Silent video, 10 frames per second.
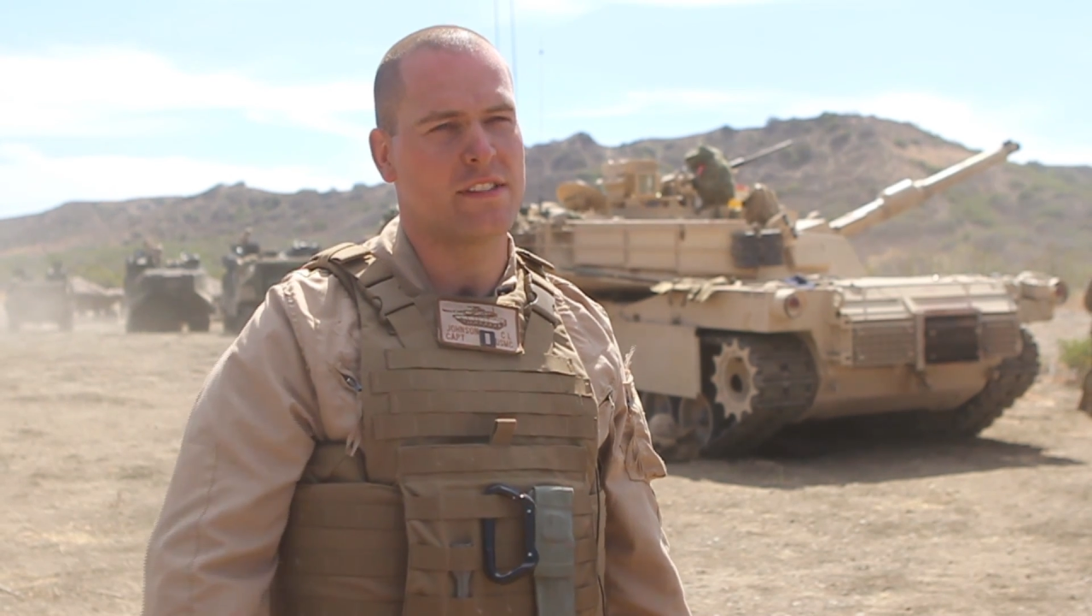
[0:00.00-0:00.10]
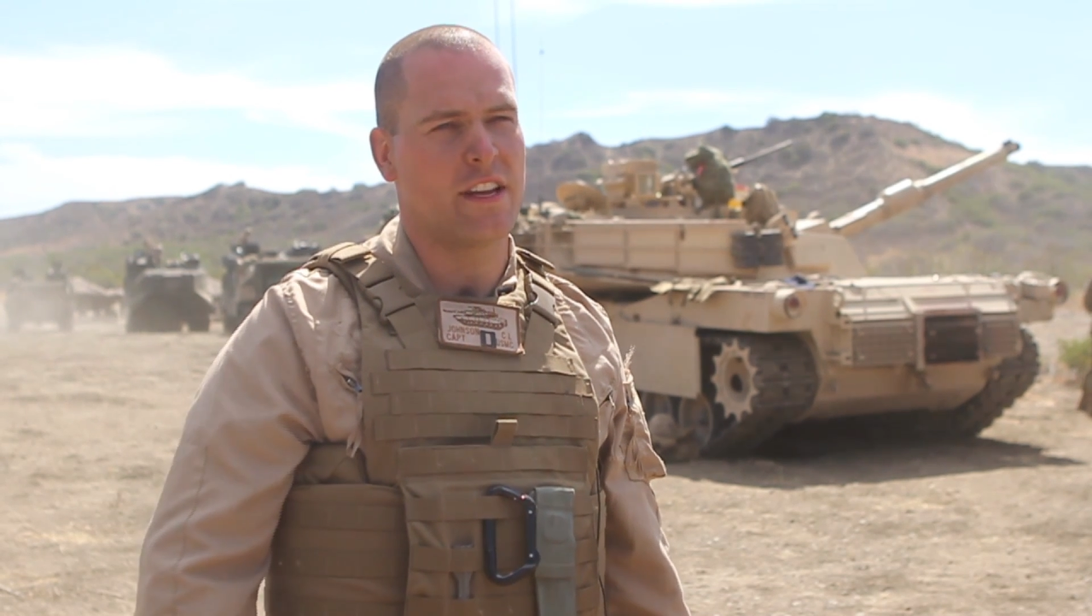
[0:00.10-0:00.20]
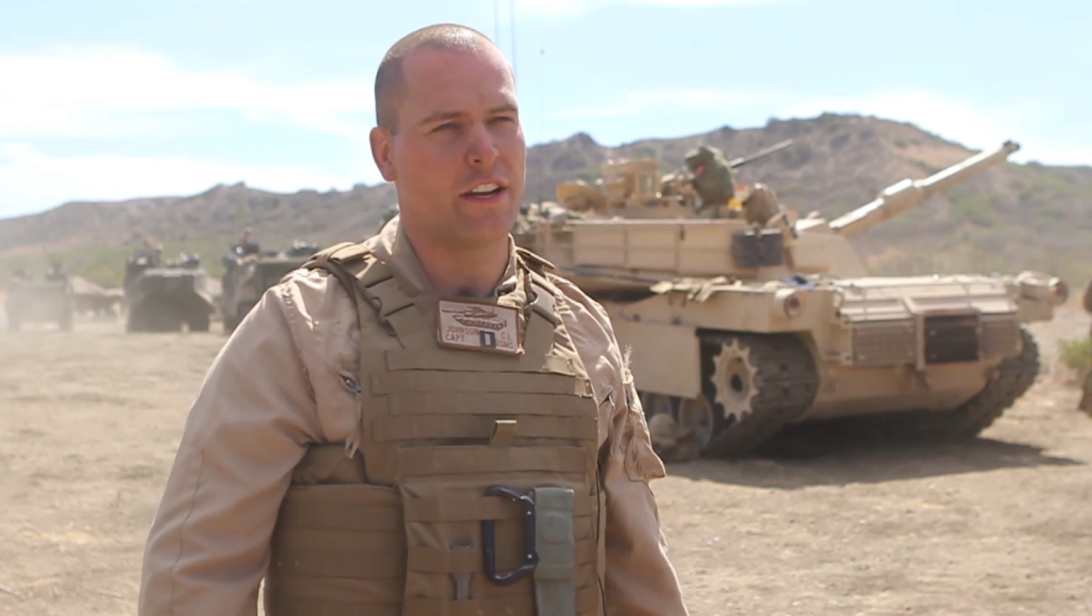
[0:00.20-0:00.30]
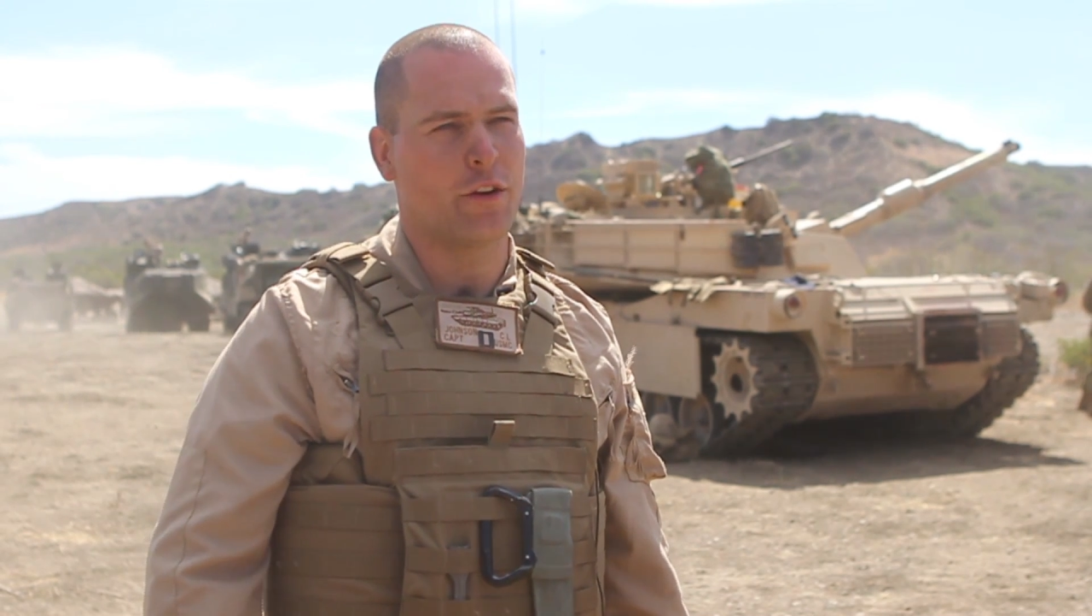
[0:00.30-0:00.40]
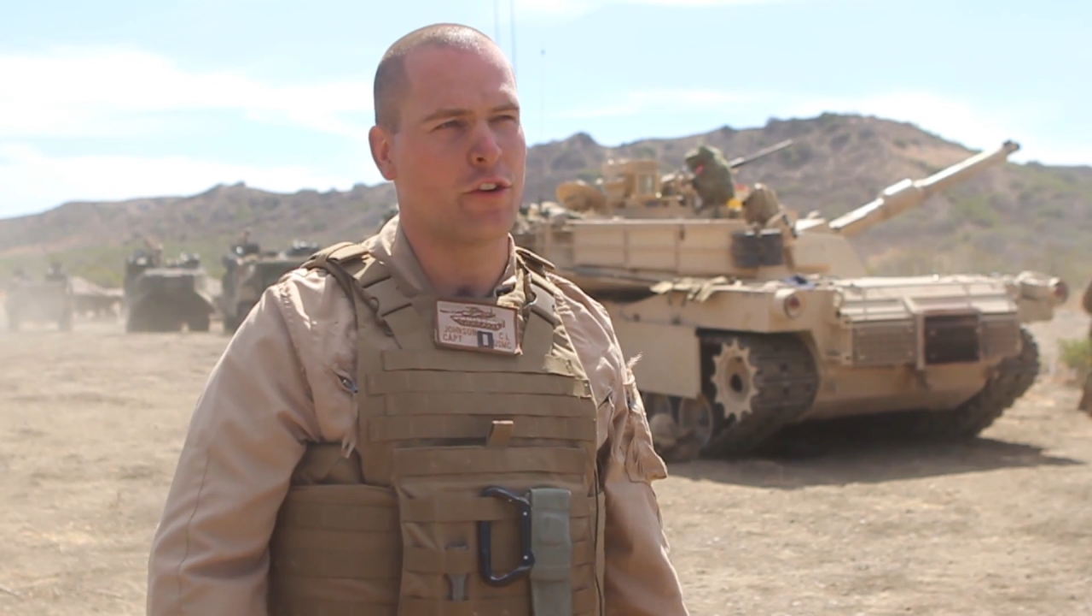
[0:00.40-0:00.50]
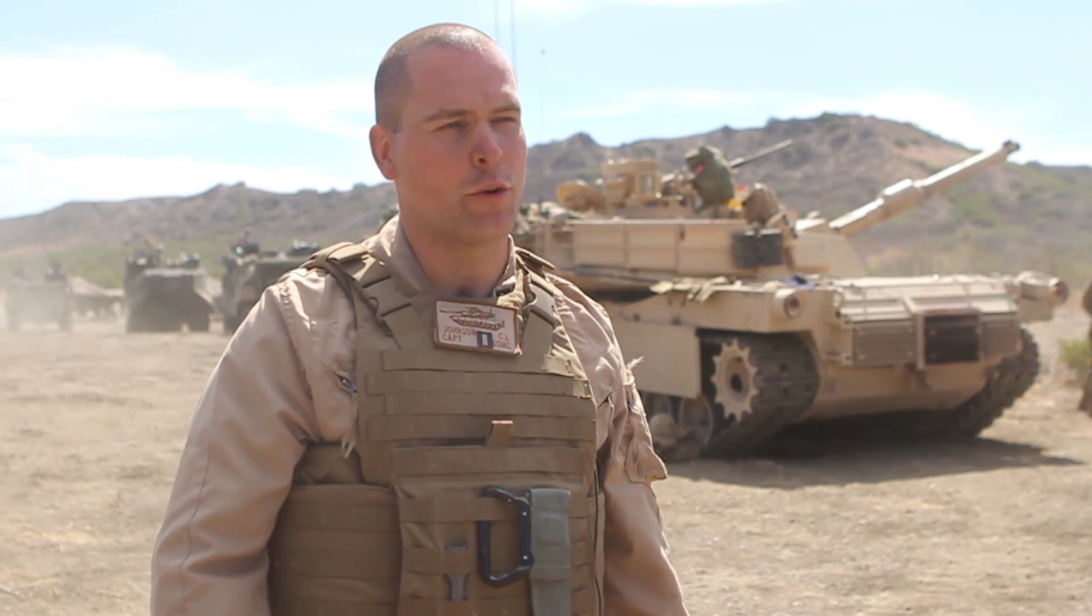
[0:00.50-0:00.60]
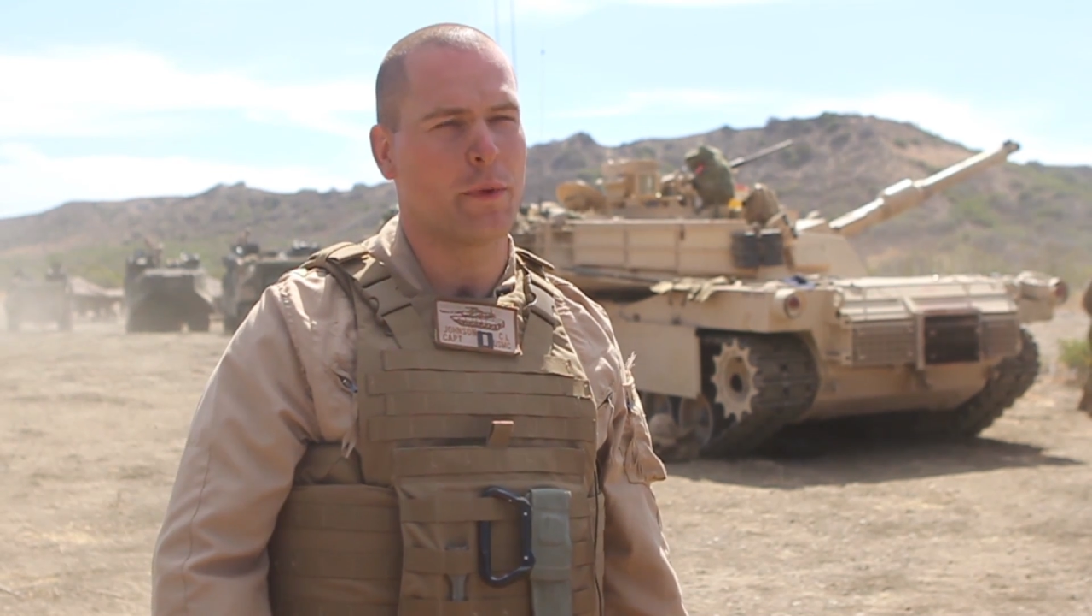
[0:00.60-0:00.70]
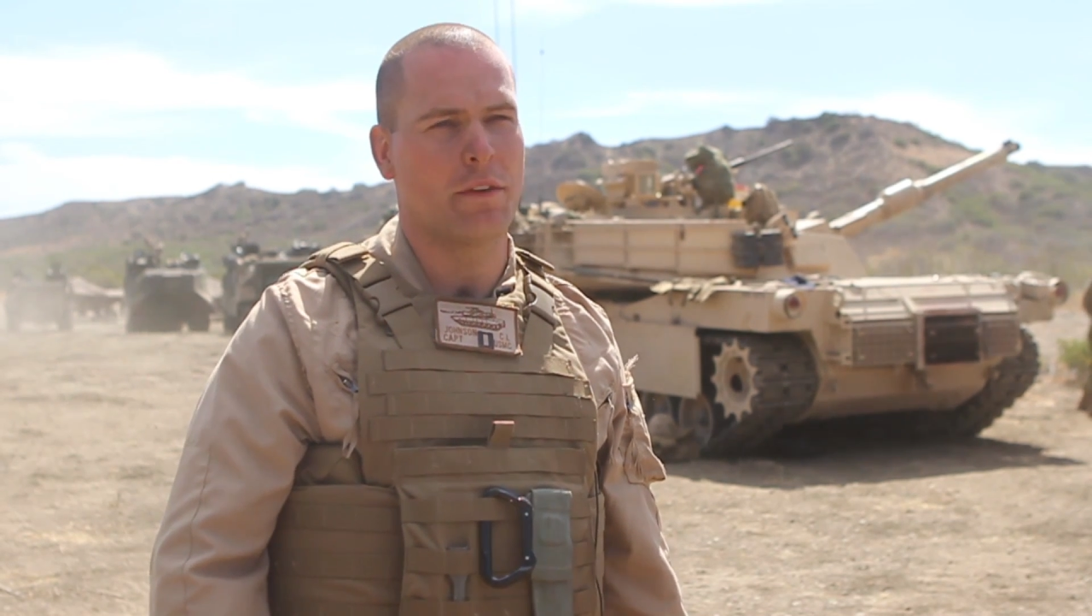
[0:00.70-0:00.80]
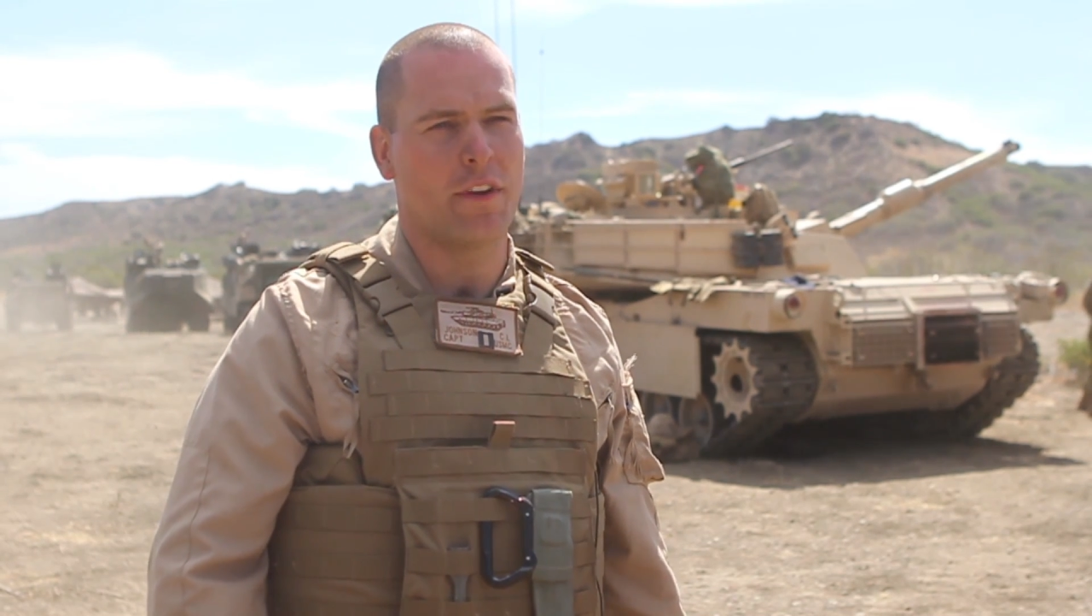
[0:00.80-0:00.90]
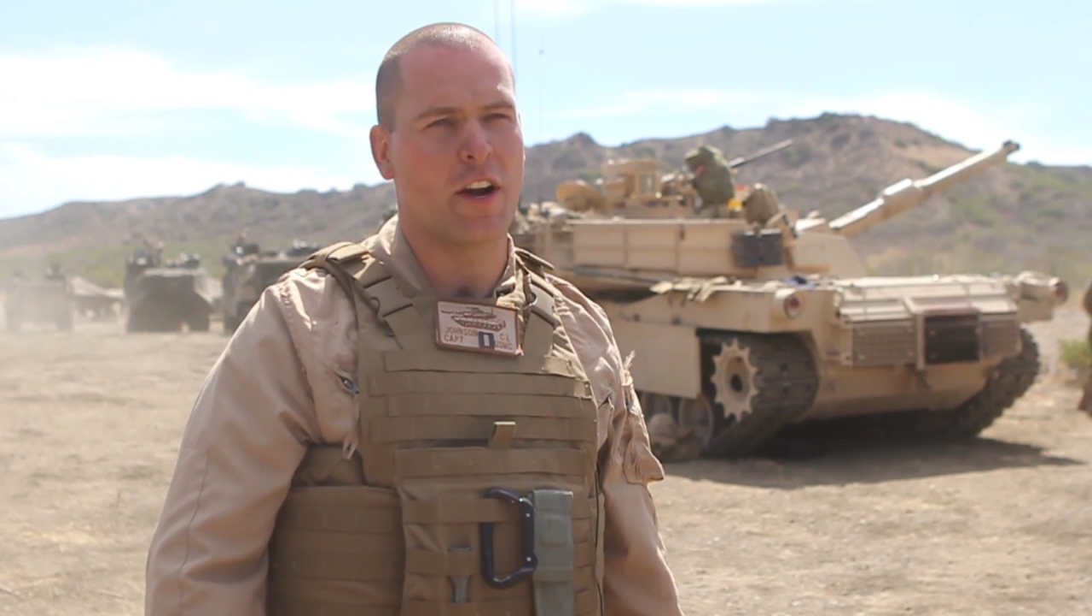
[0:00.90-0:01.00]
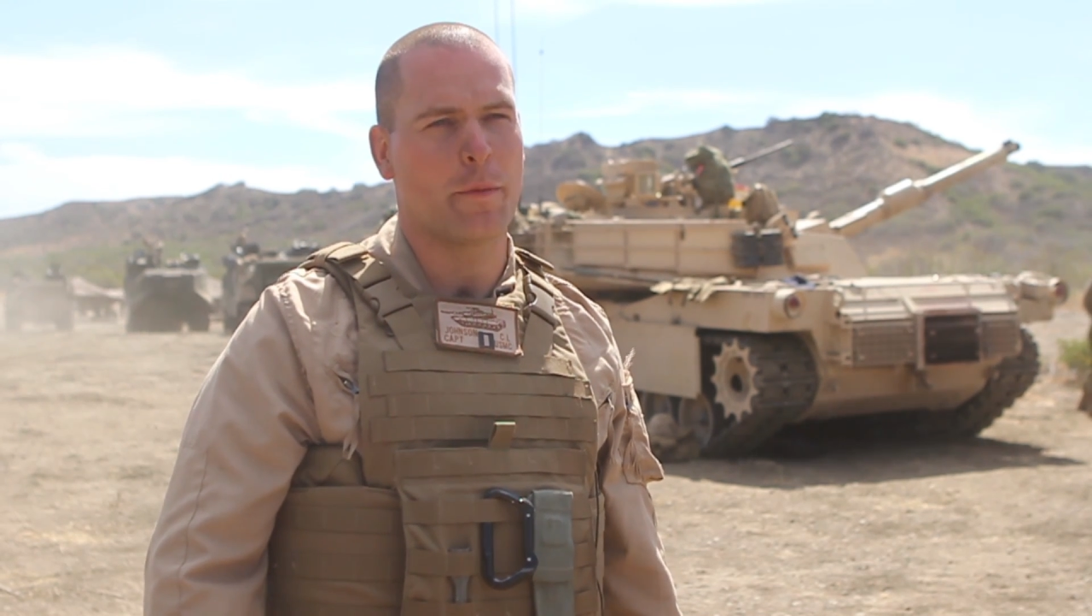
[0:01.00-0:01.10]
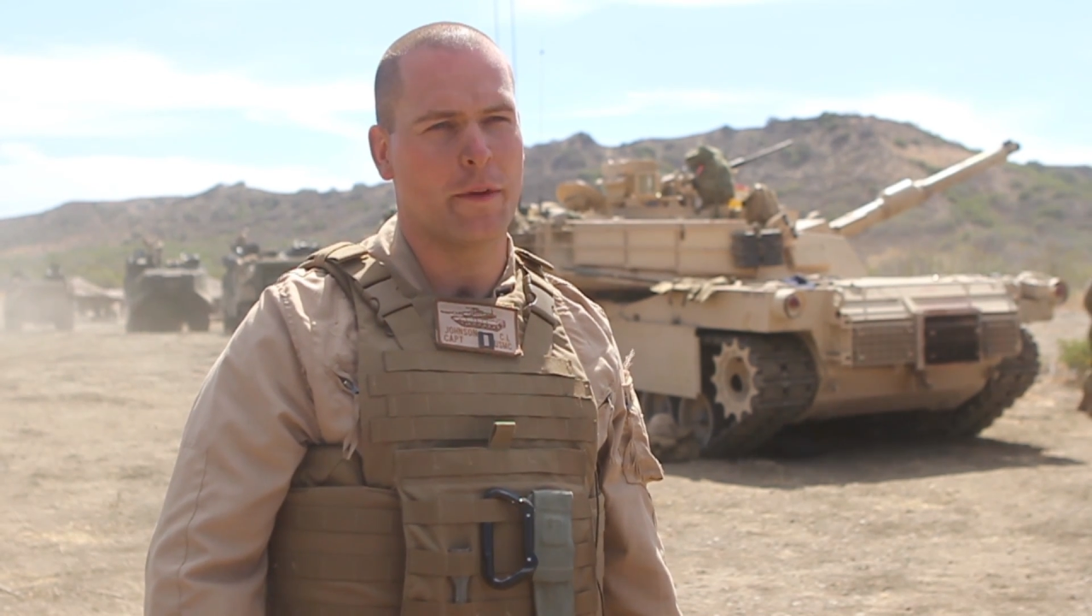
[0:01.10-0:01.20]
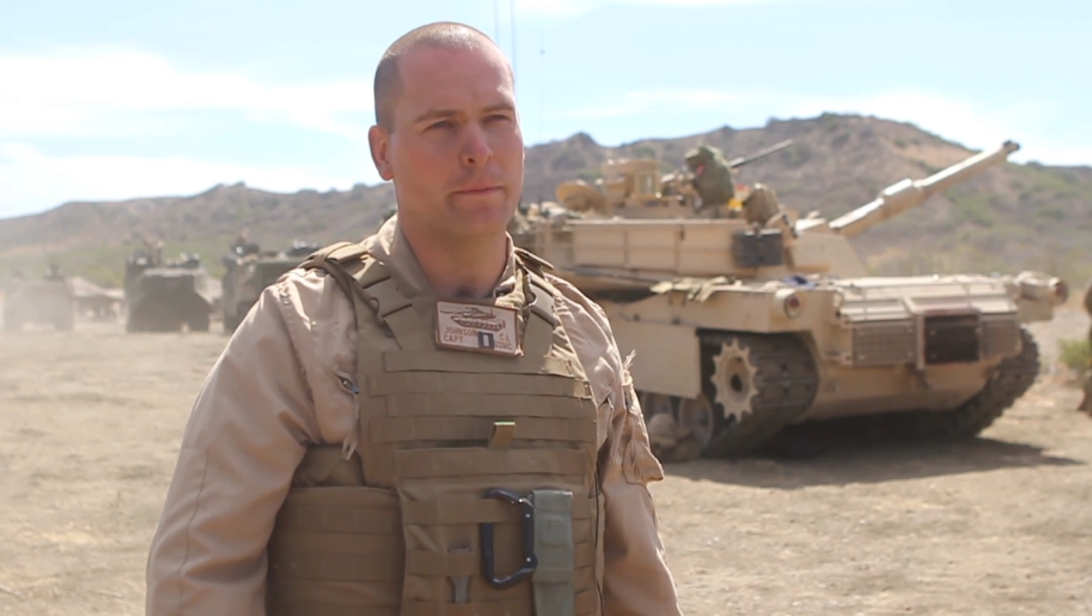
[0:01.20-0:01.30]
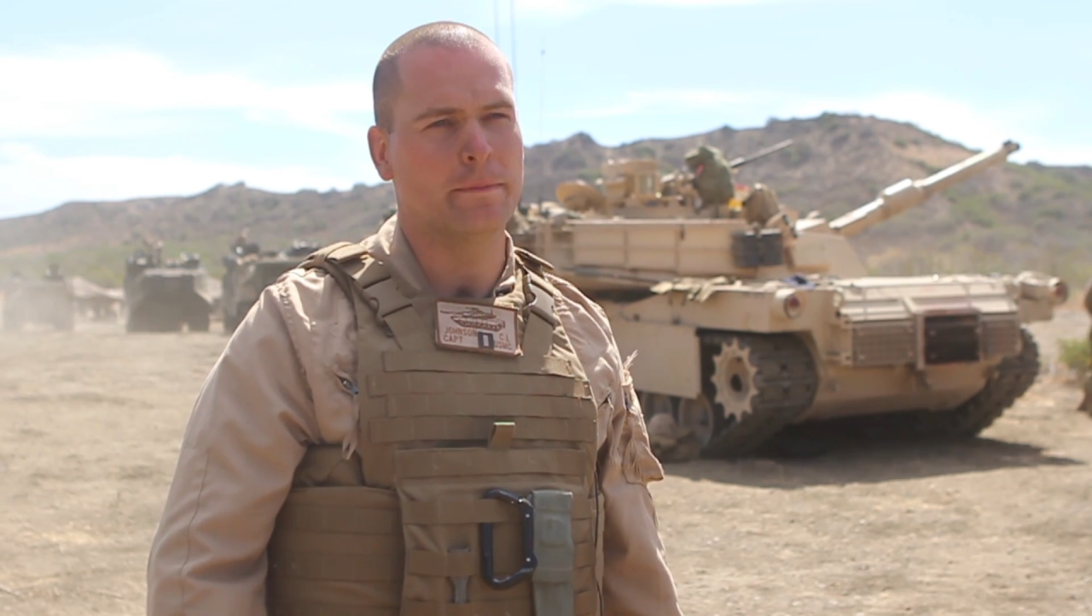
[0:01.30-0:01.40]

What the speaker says: setting or an urban environment.